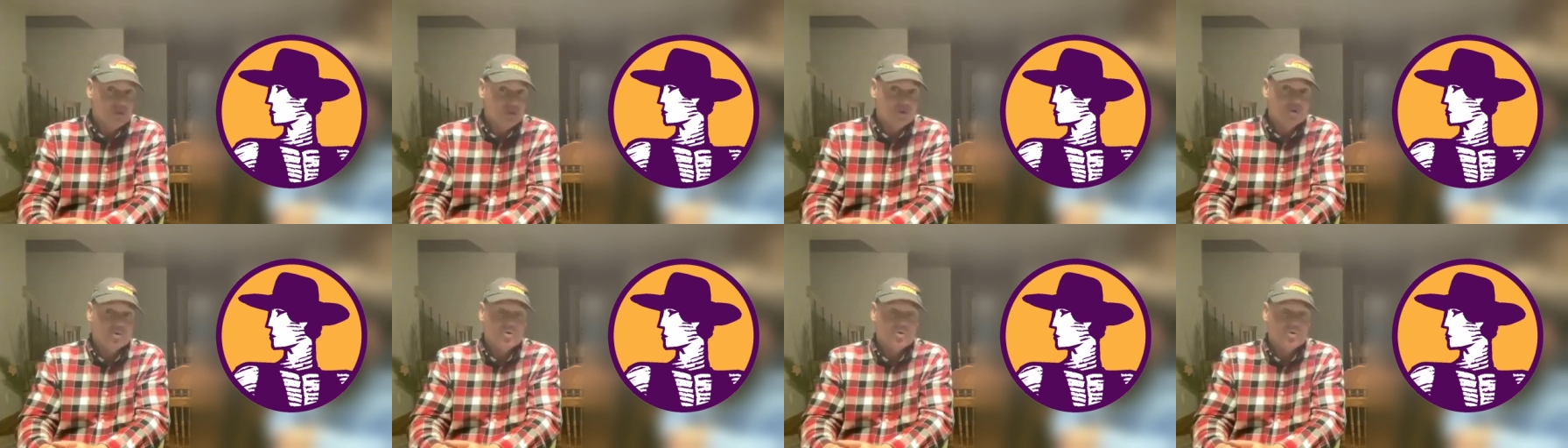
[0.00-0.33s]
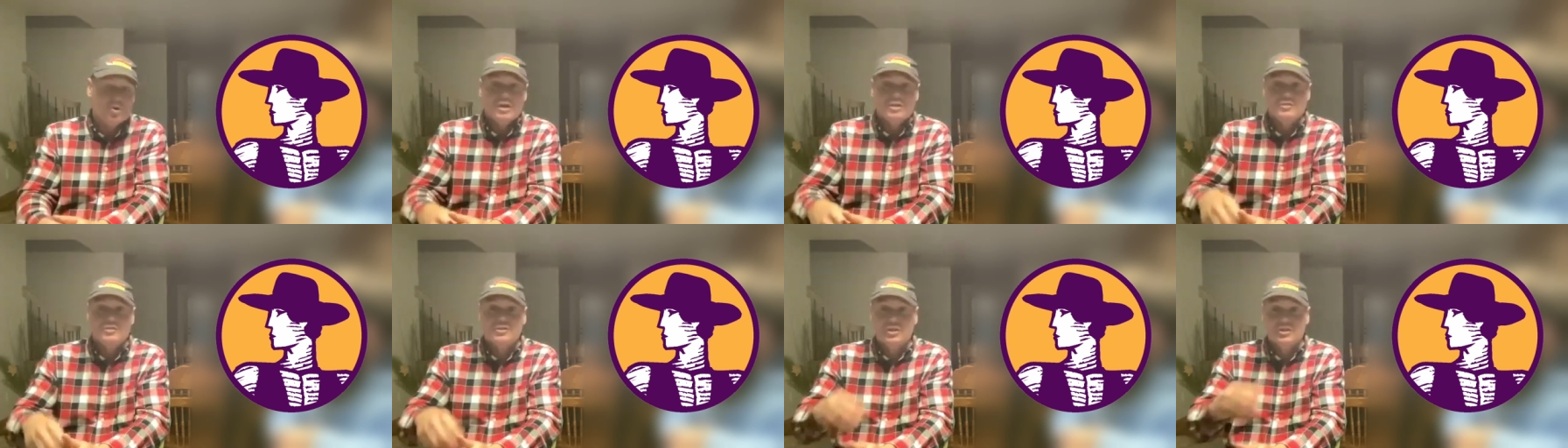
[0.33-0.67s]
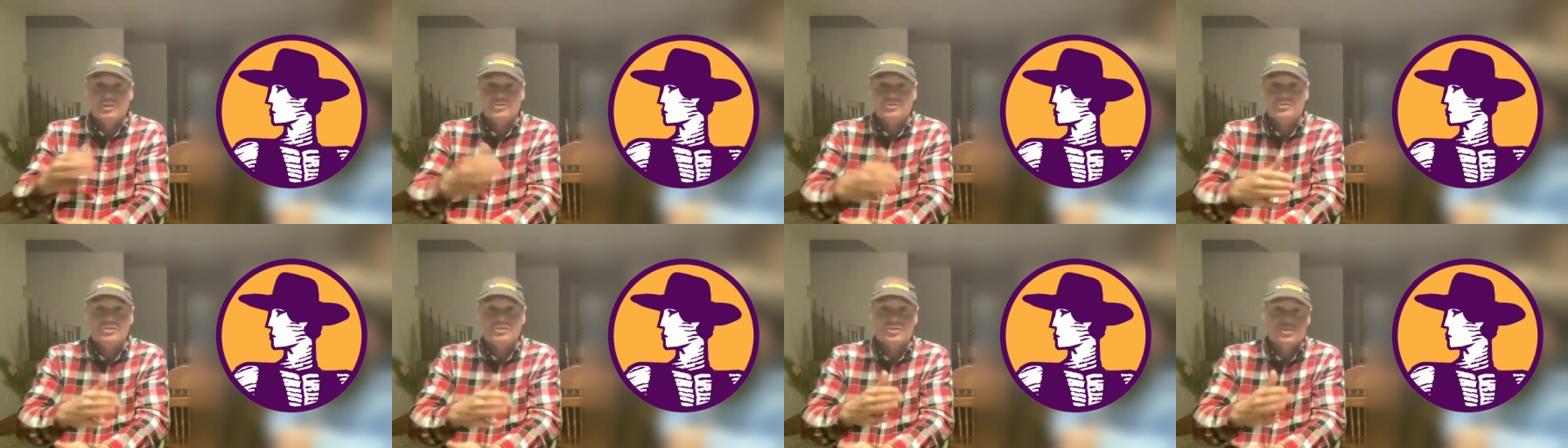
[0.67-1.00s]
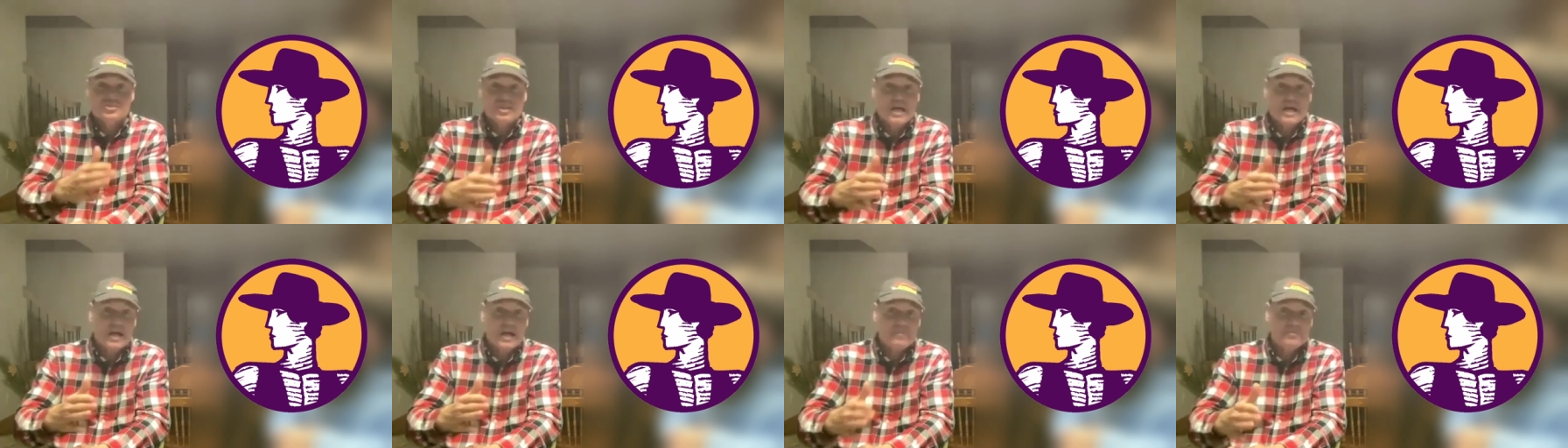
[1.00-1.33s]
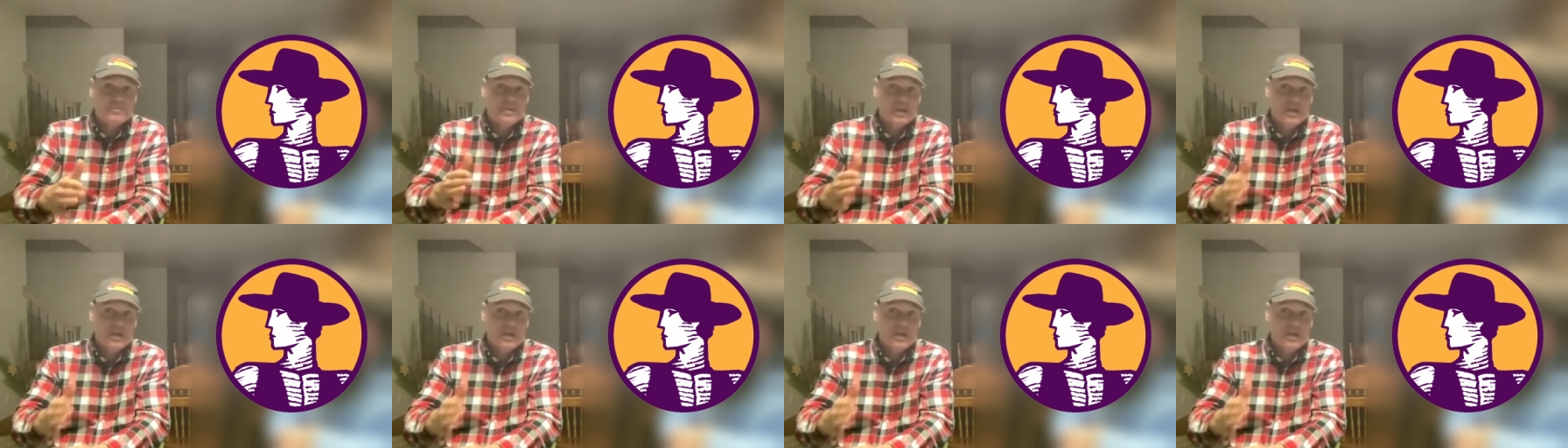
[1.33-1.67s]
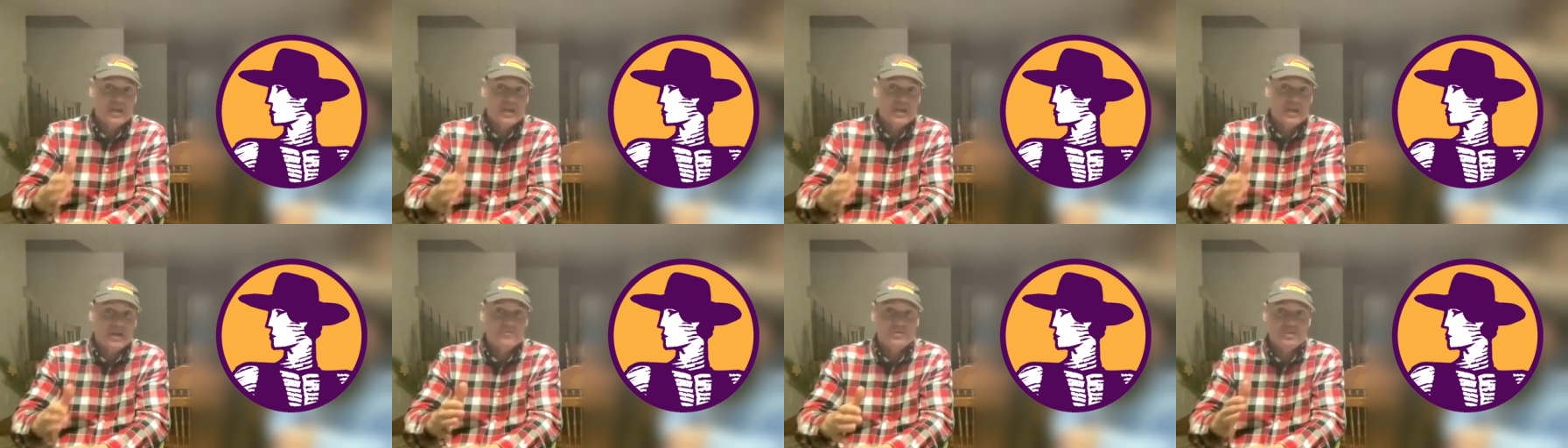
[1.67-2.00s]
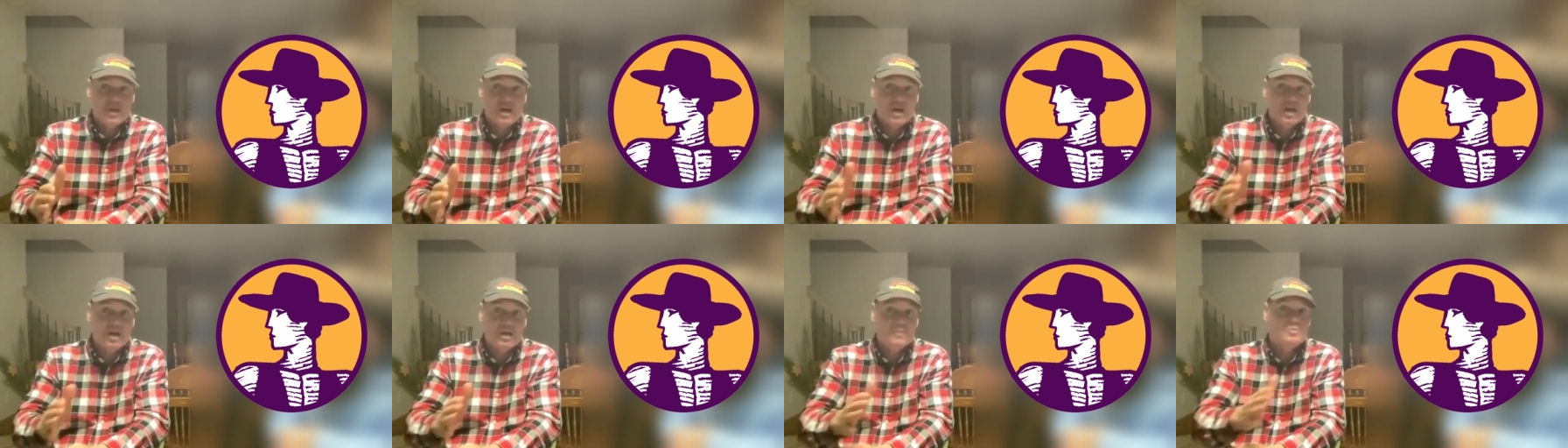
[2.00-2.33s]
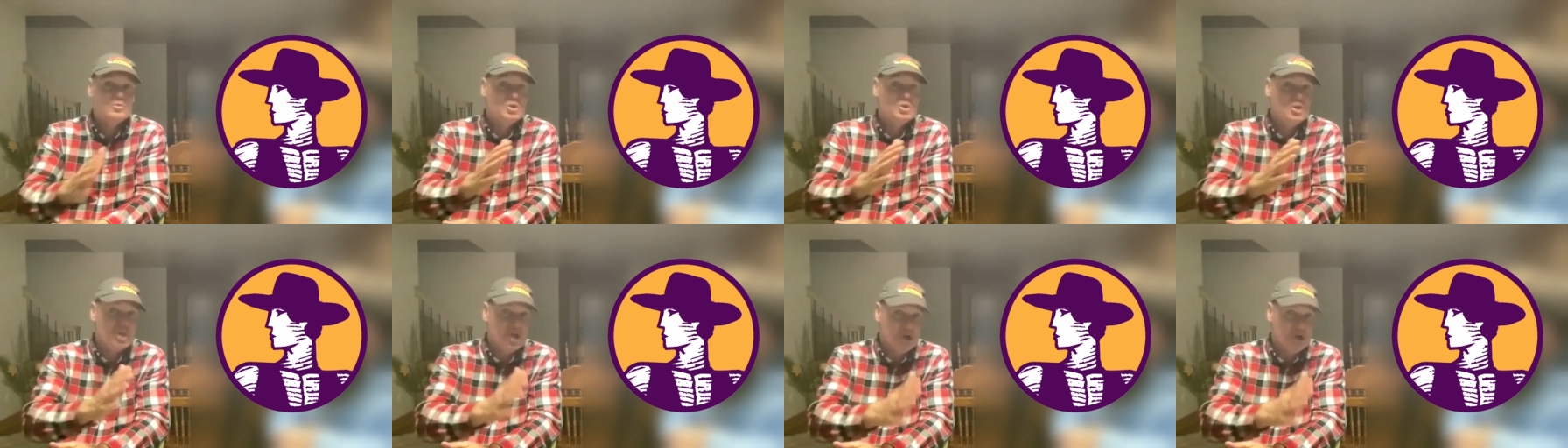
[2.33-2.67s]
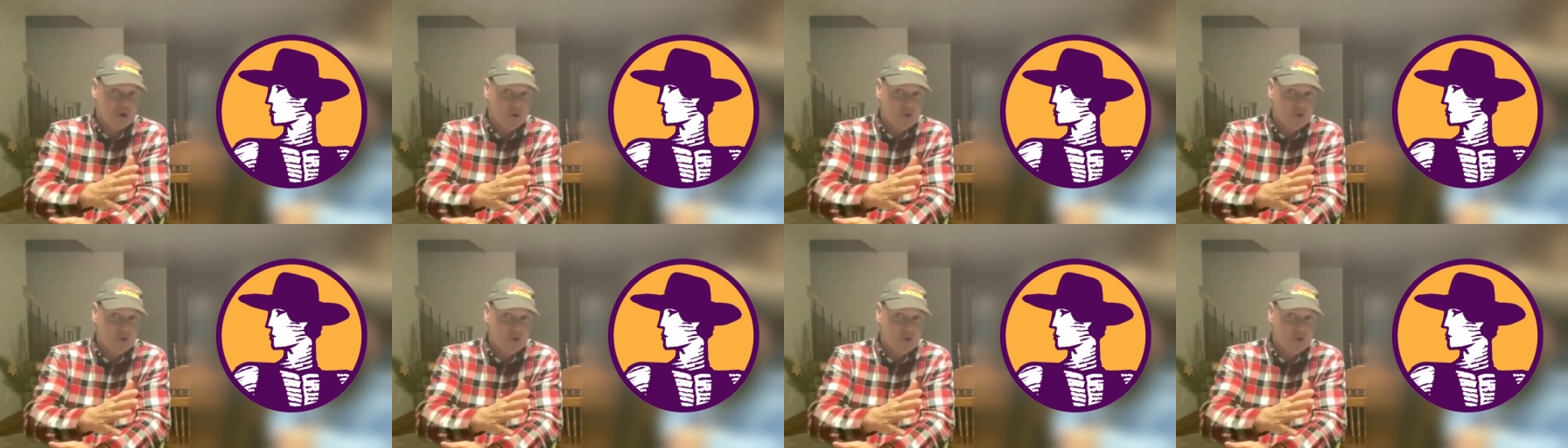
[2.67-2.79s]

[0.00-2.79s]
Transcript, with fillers: So does this happen every time?